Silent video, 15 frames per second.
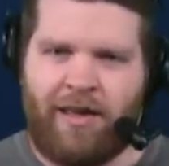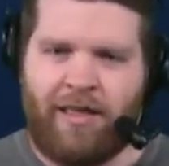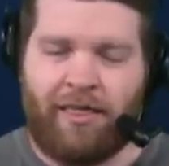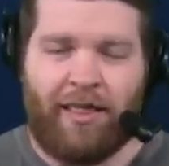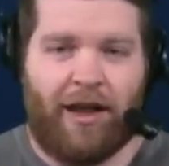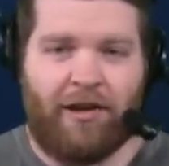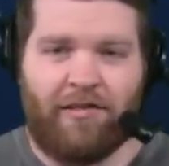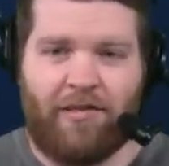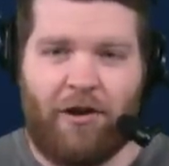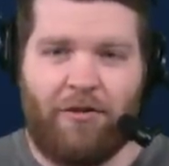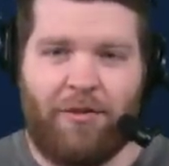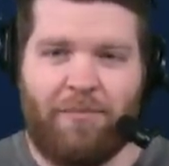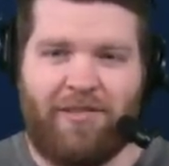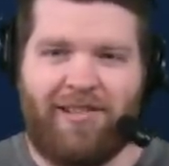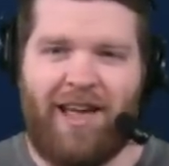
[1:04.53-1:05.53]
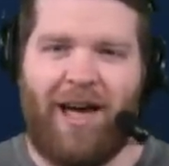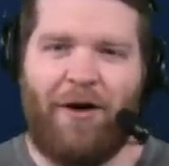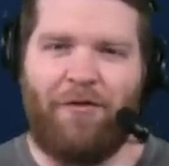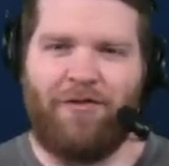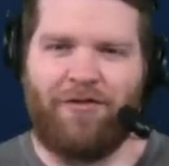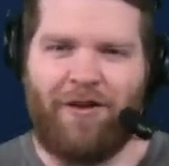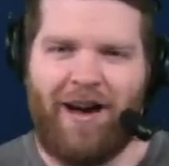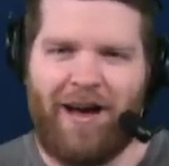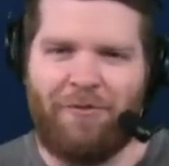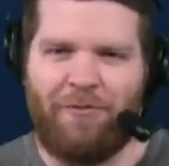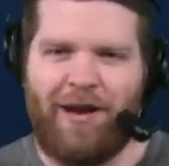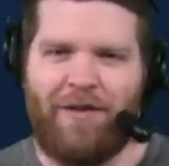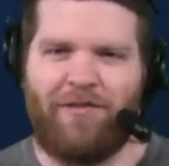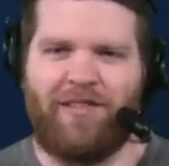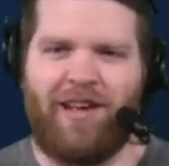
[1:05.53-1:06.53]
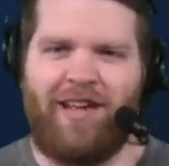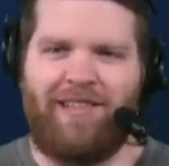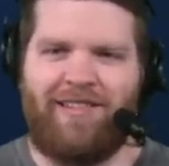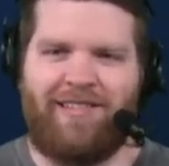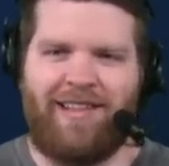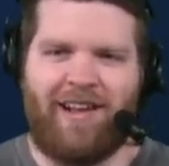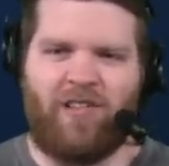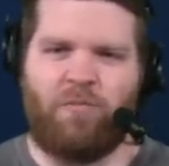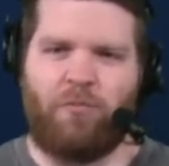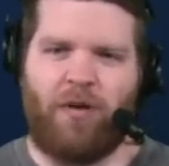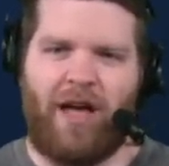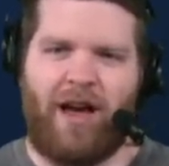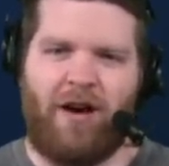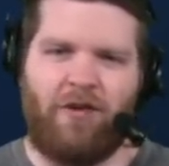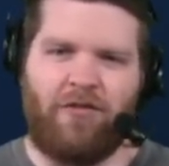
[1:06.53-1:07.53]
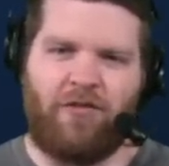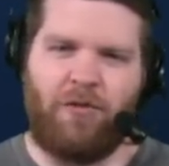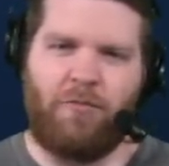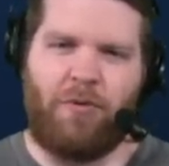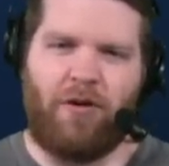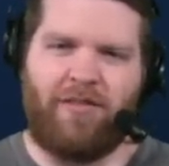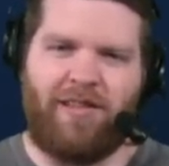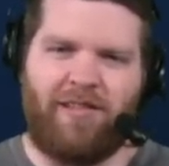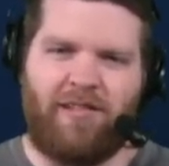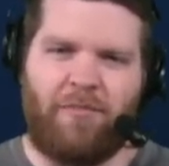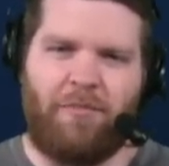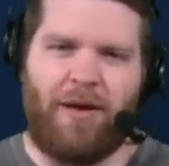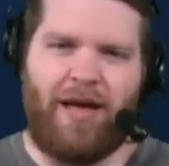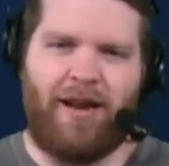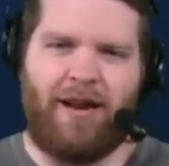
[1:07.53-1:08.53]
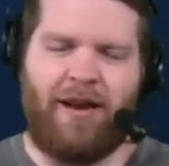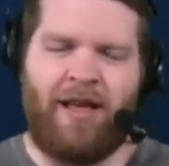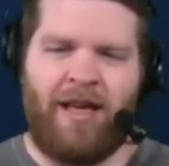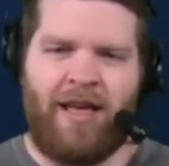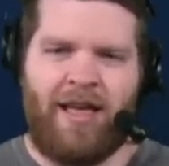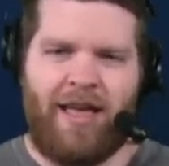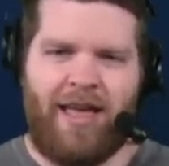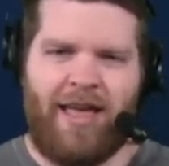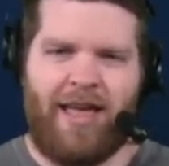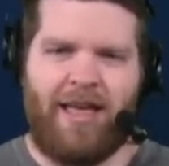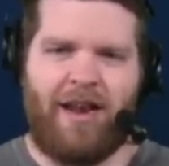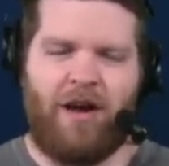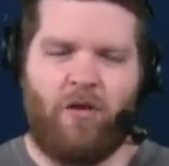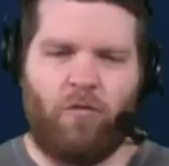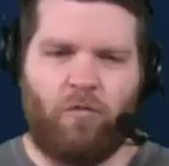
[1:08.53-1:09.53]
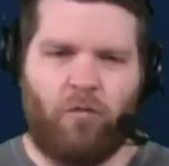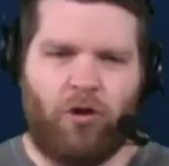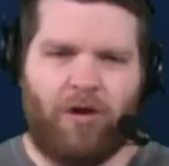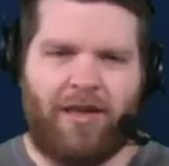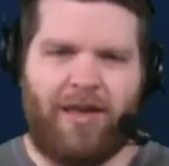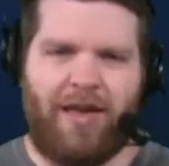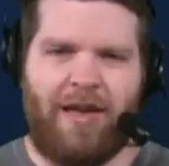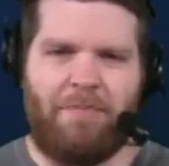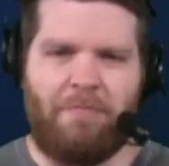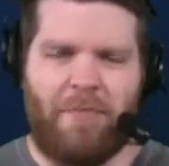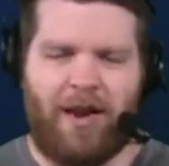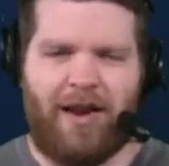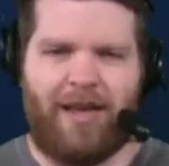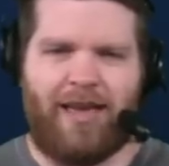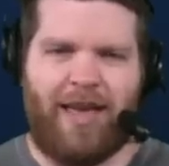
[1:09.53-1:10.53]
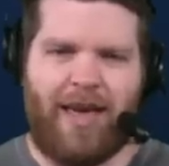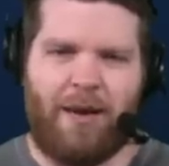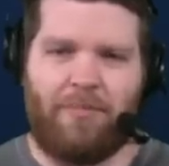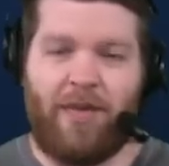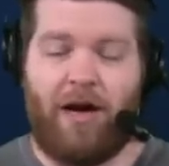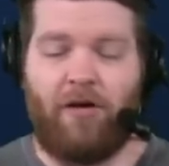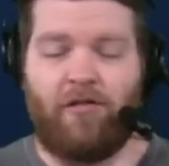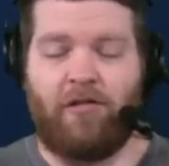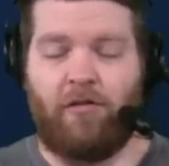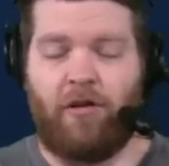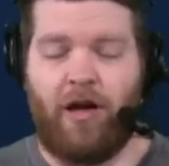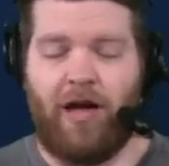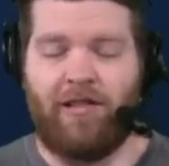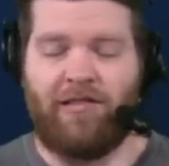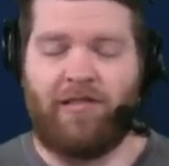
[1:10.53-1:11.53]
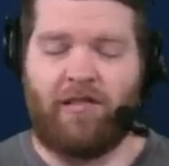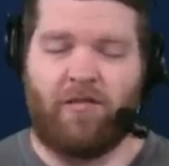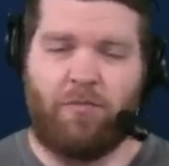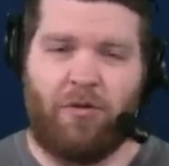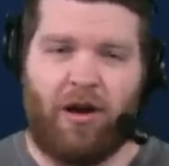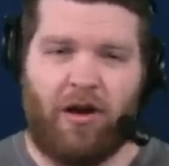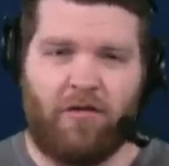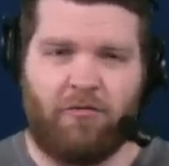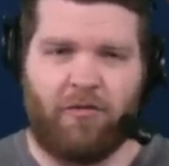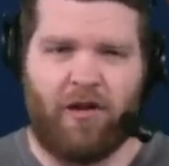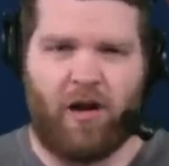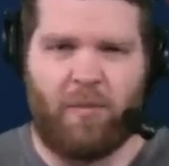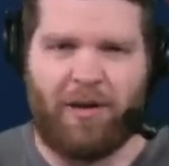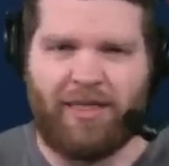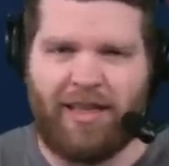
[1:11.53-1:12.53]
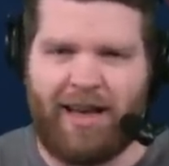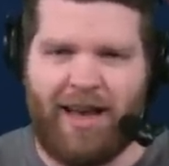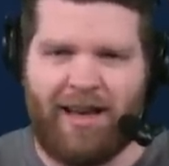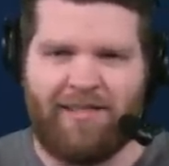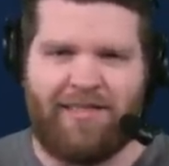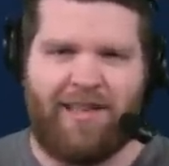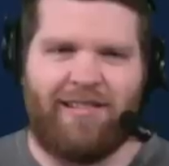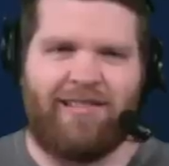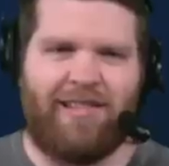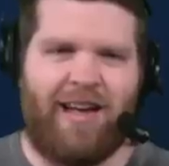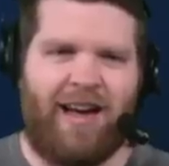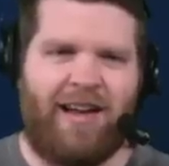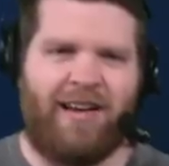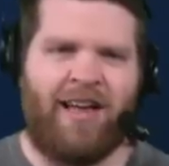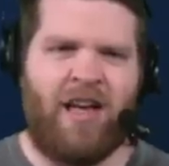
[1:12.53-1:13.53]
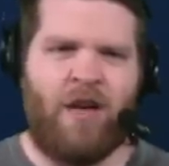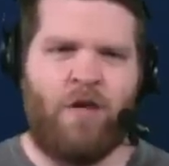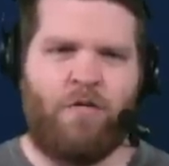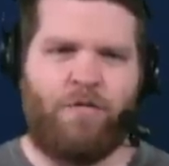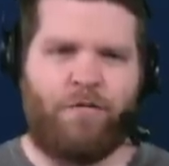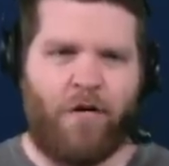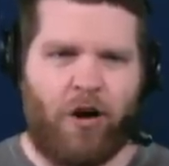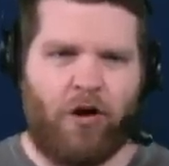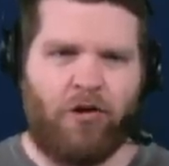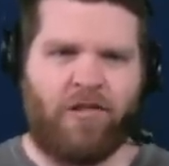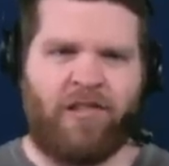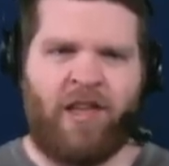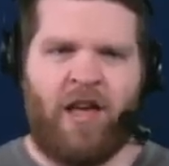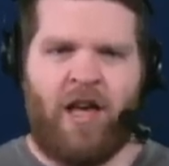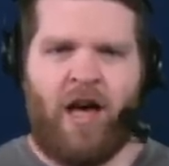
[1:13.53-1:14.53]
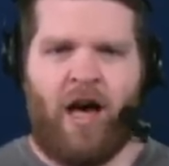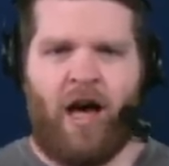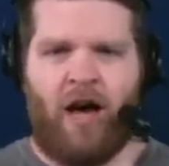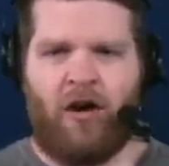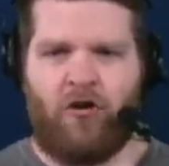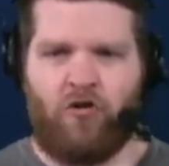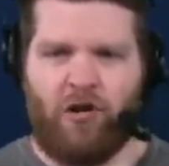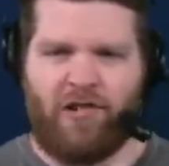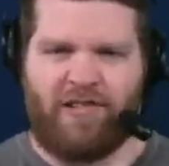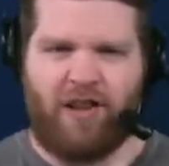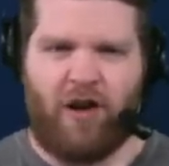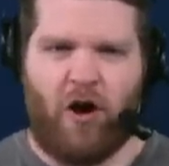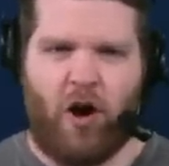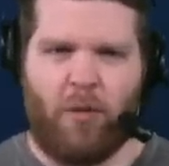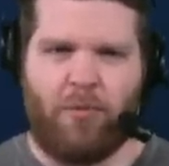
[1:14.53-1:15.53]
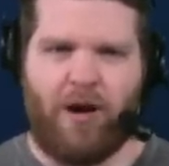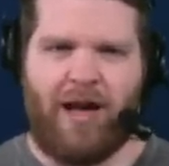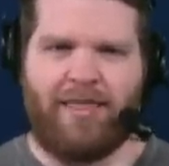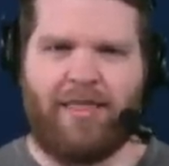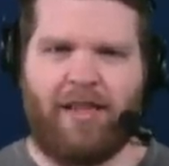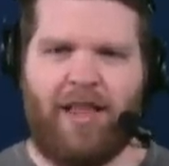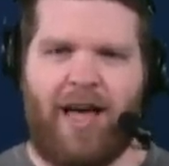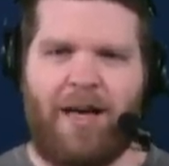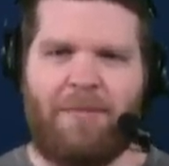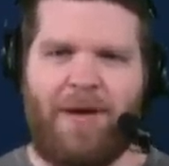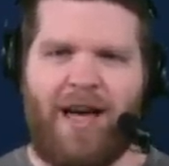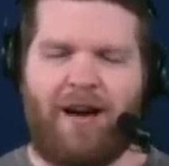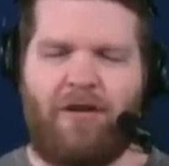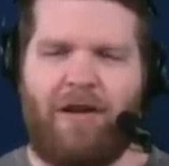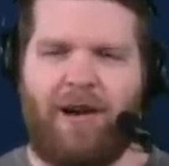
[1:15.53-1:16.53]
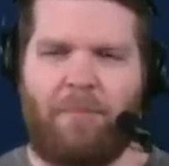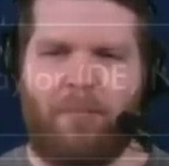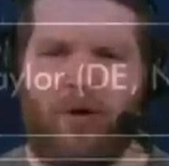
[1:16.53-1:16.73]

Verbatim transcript: let us know themselves, right? We have signed six players who participated in rookie minicamp. They also cut six players. We'll talk about the guys they signed first. Uh, Christian Albright, the linebacker out of